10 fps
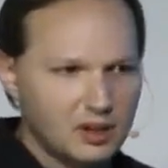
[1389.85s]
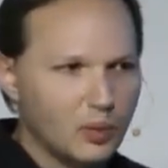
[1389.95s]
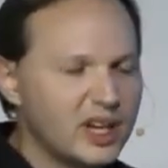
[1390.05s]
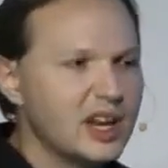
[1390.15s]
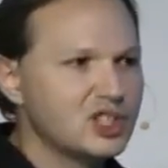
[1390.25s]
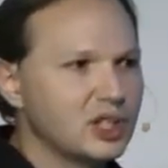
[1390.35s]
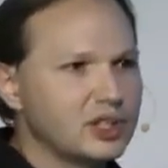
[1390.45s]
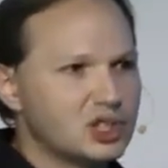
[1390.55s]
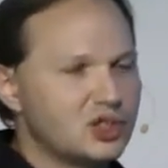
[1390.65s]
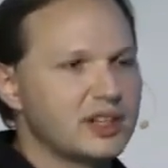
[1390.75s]
We can actually
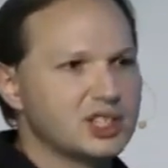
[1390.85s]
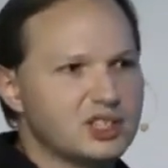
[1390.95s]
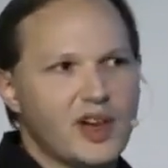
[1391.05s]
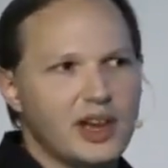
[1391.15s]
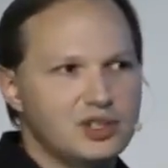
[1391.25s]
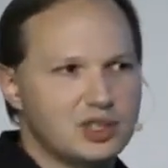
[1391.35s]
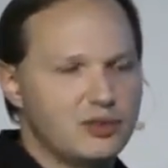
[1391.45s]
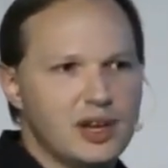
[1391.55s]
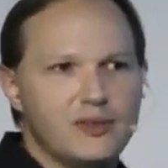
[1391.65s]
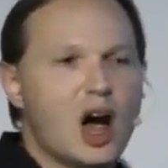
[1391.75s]
construct this values
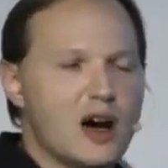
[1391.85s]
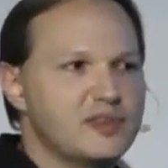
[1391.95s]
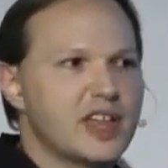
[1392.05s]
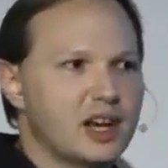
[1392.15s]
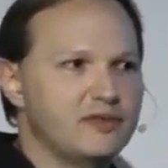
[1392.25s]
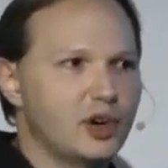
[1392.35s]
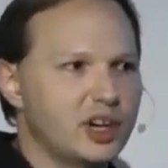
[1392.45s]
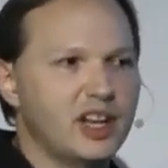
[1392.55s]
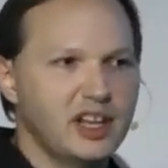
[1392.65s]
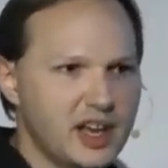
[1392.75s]
array off of that
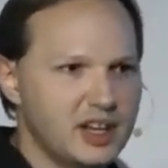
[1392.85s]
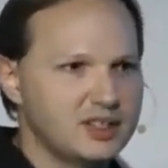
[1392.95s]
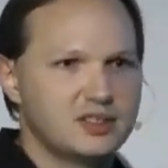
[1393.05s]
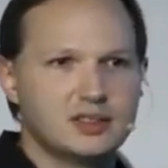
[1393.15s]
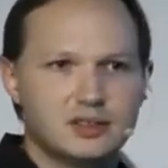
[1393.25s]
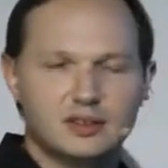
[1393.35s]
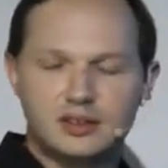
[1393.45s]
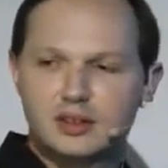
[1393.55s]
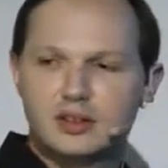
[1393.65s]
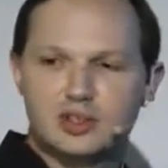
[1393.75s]
inverted index
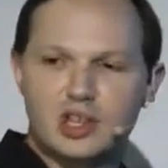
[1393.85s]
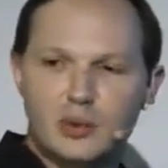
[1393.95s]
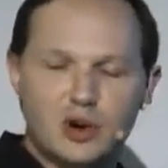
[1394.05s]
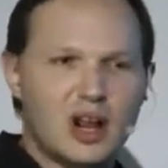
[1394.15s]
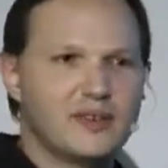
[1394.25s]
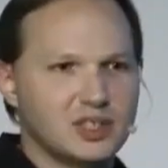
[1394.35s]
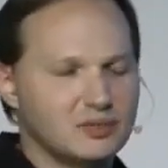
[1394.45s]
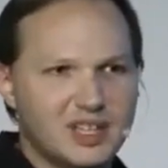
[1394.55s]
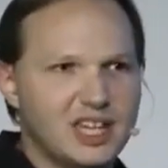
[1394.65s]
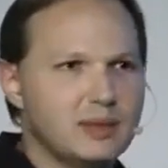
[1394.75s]
so that we don't have to
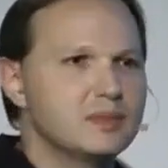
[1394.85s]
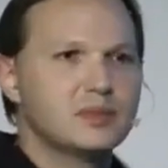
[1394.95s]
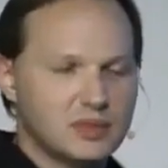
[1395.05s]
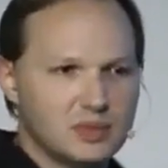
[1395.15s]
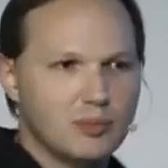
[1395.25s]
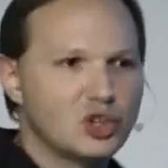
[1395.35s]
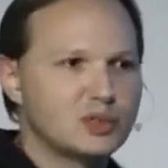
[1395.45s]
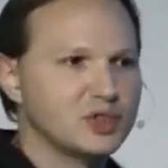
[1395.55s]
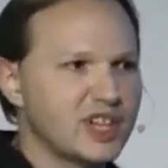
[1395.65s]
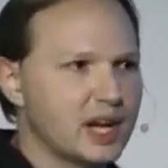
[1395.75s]
keep
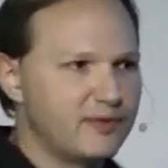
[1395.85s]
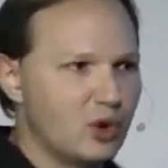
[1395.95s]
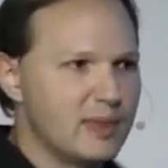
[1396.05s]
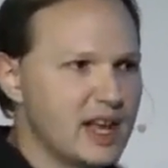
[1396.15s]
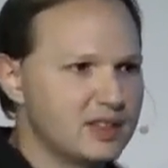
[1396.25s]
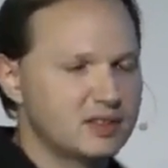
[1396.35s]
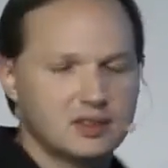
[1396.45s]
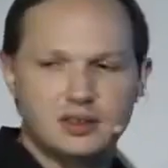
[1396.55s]
multiple data formats.